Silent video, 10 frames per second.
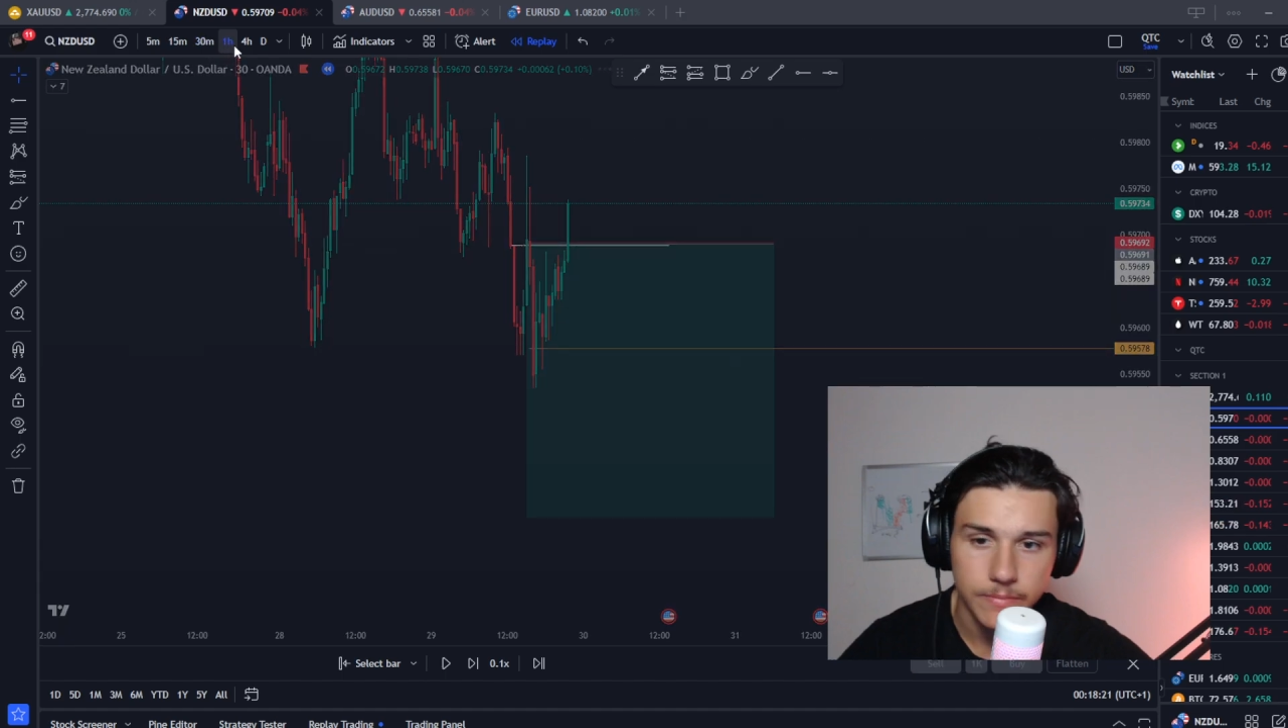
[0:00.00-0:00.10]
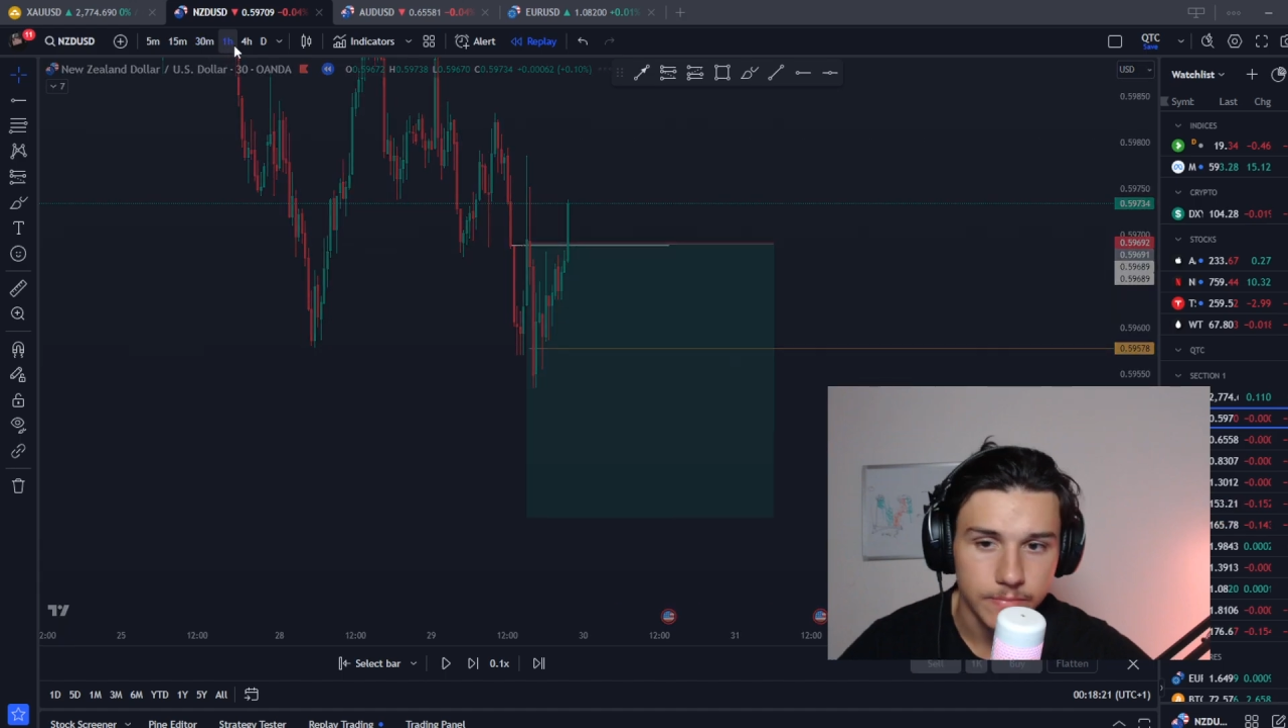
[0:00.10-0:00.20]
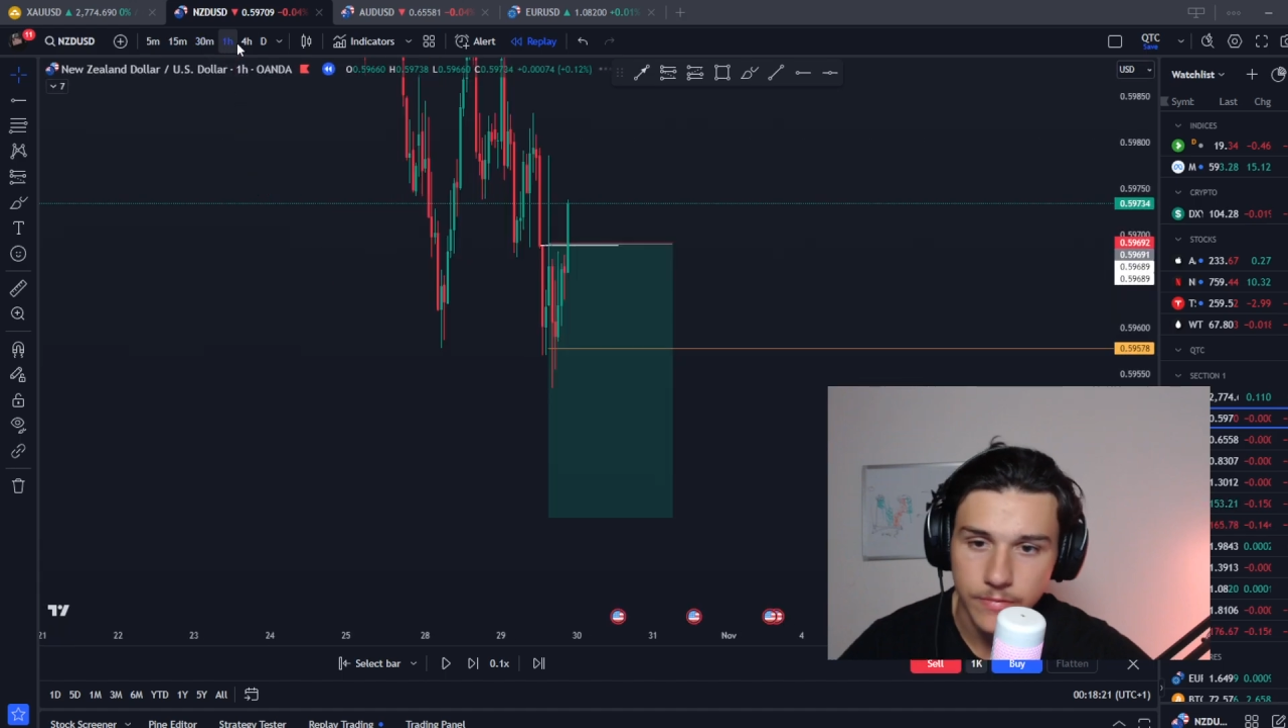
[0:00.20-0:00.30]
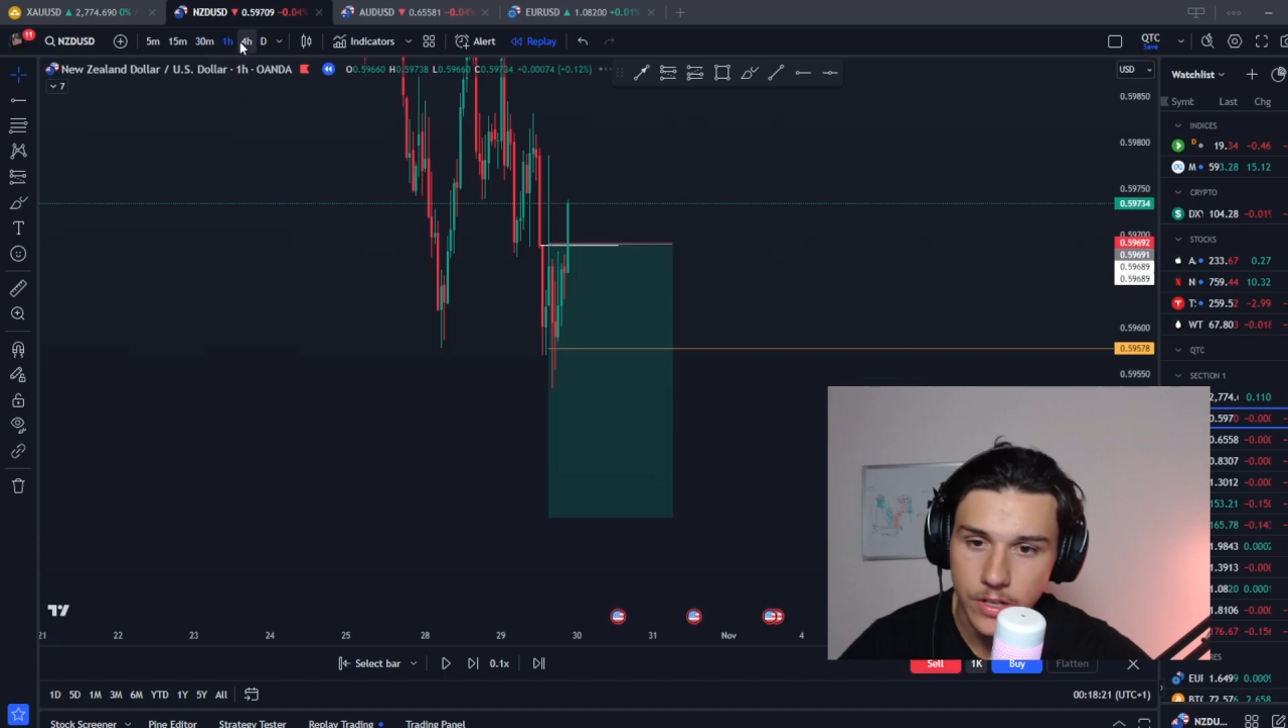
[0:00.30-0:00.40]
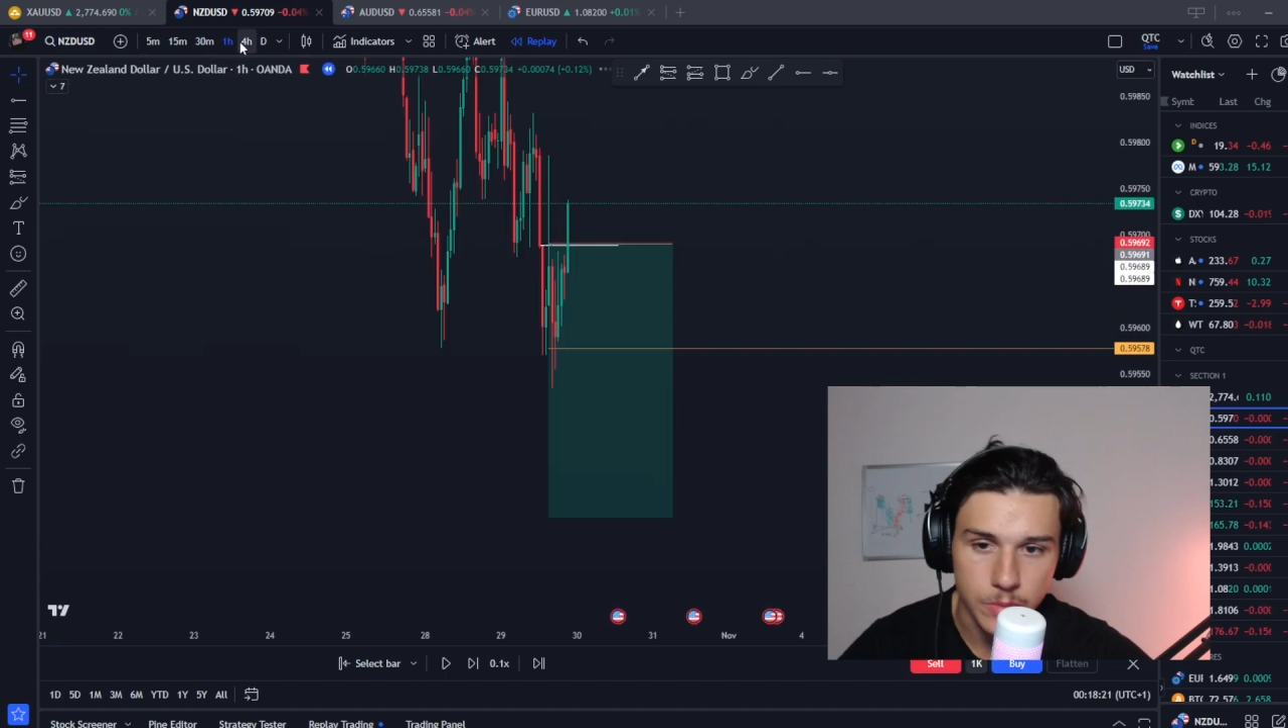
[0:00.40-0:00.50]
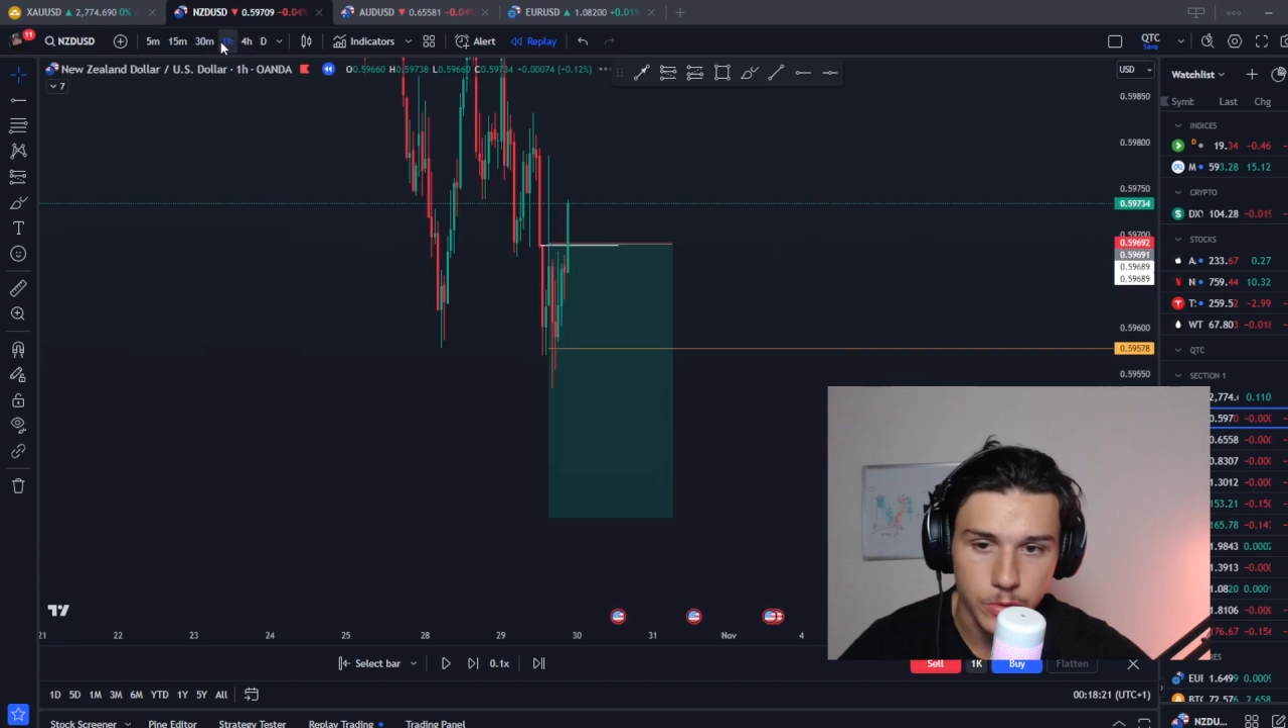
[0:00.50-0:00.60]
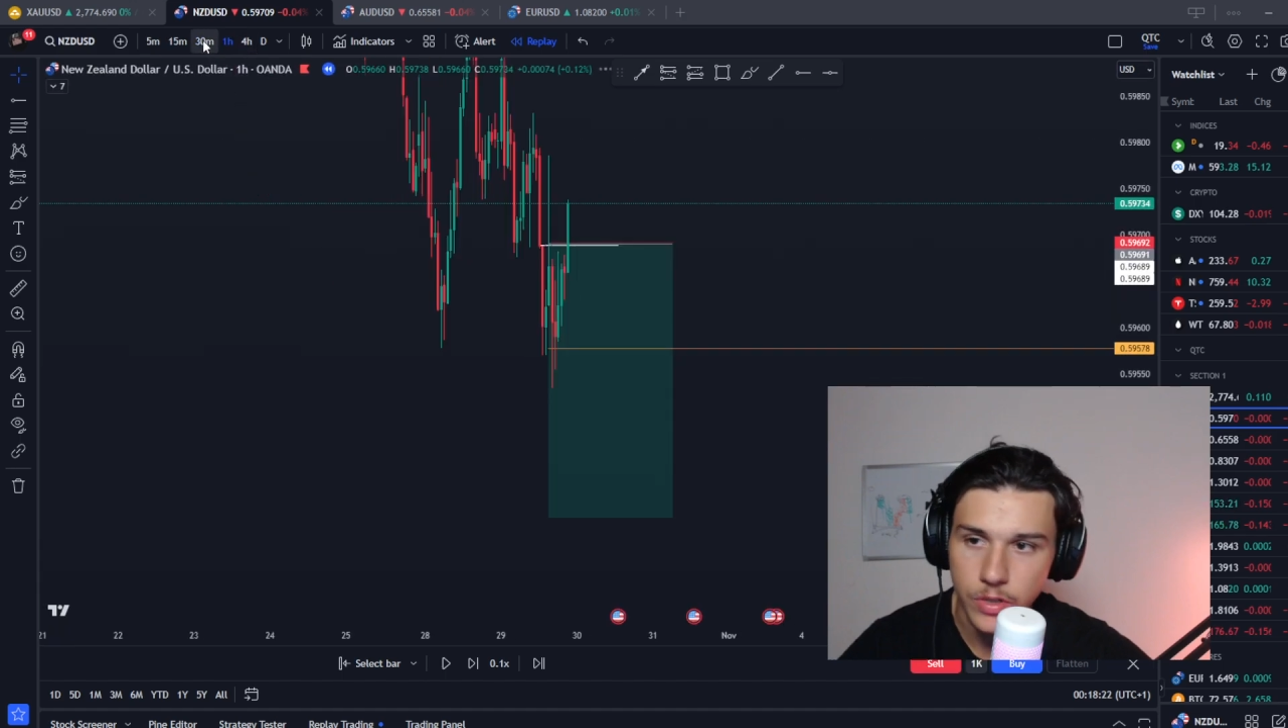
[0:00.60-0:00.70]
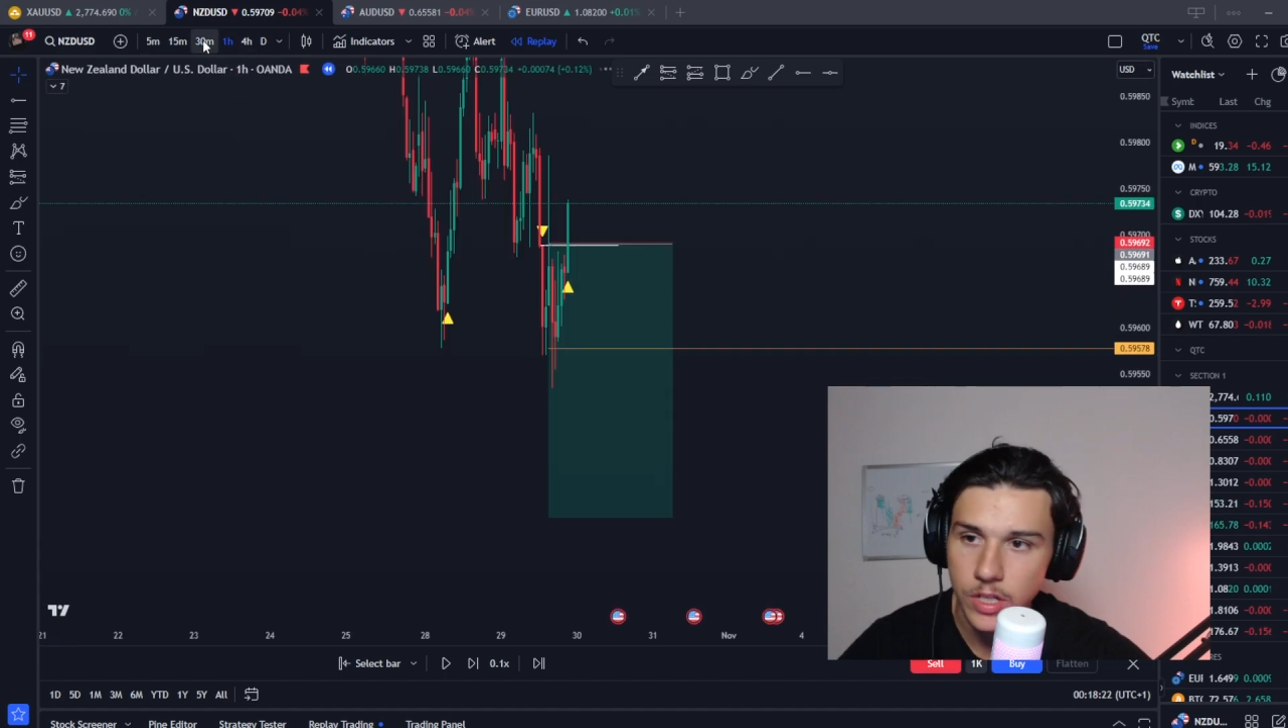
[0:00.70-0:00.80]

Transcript: very simple trade,